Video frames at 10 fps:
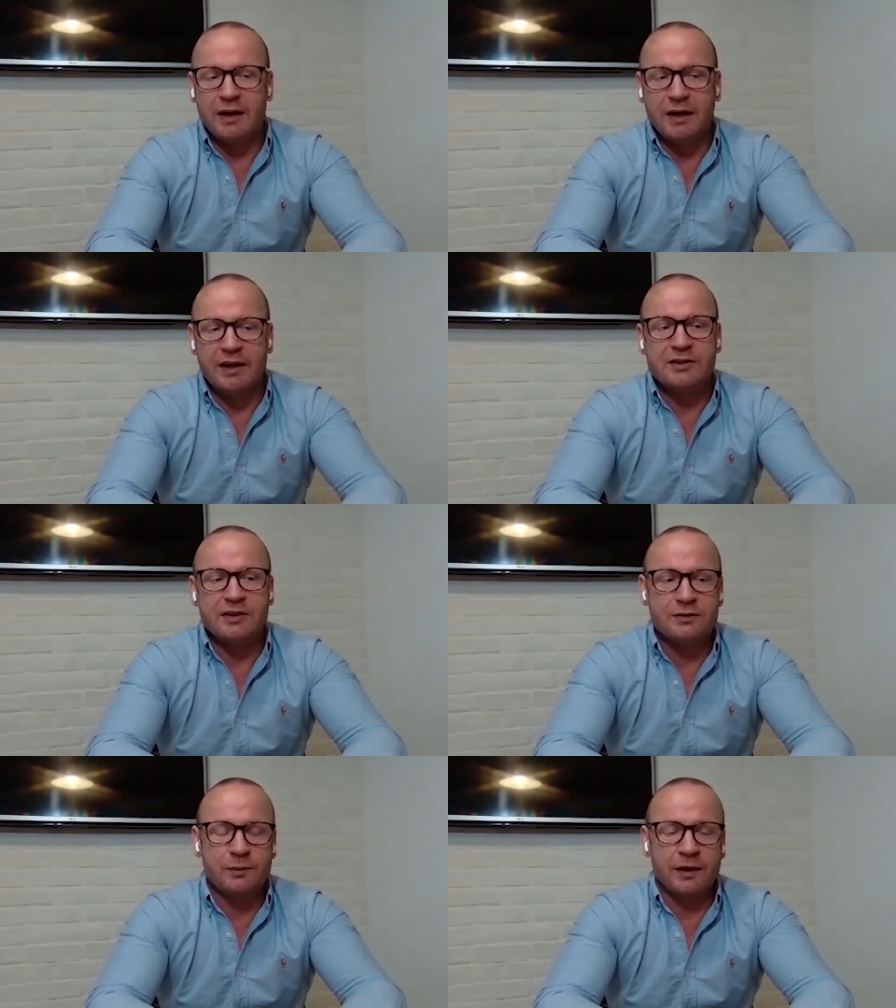Asia
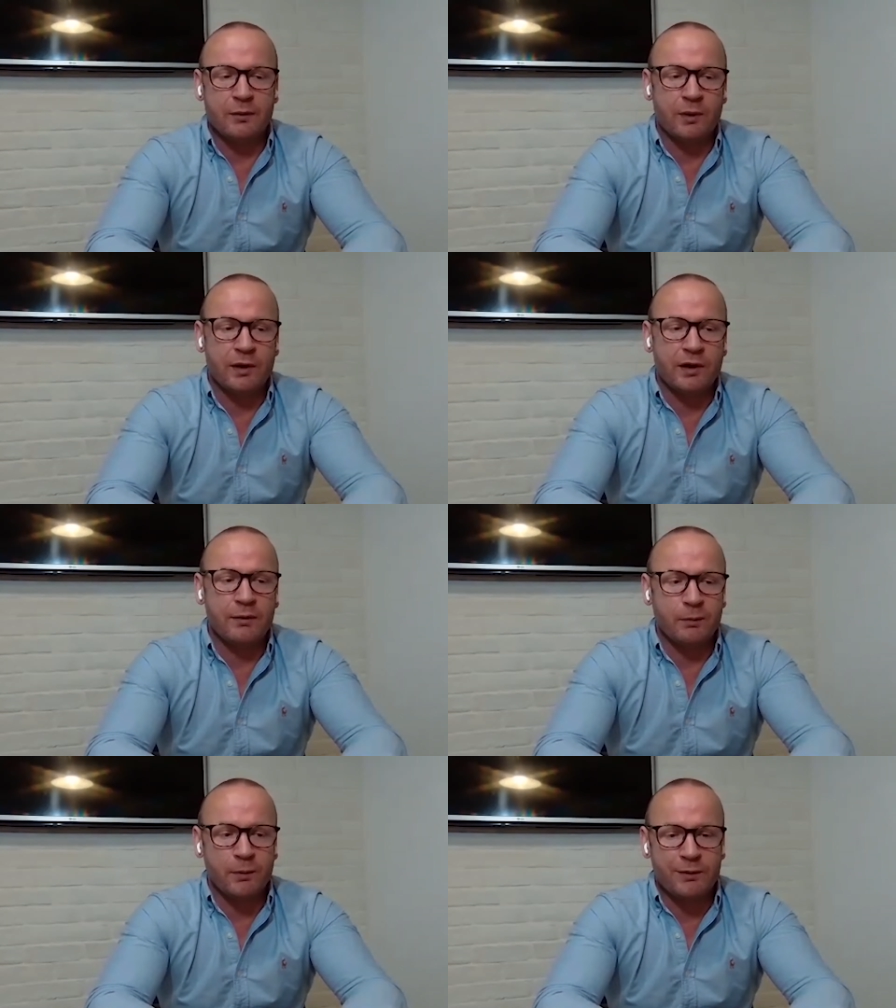is really
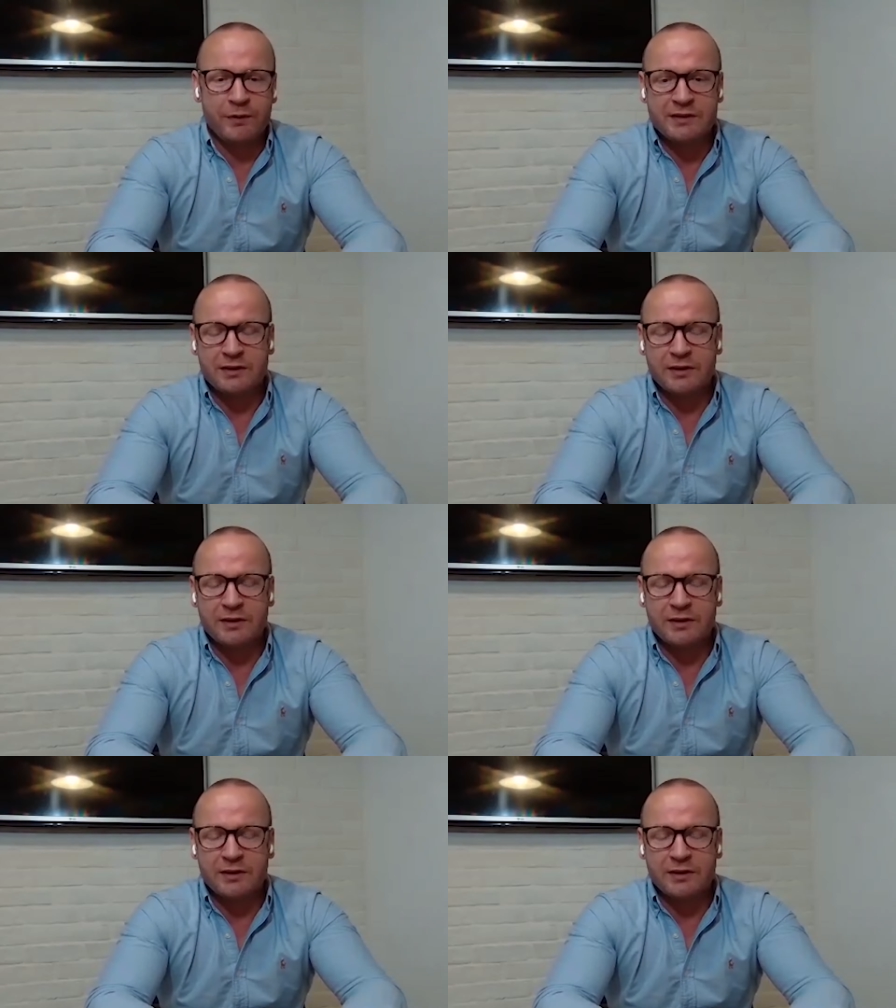where things are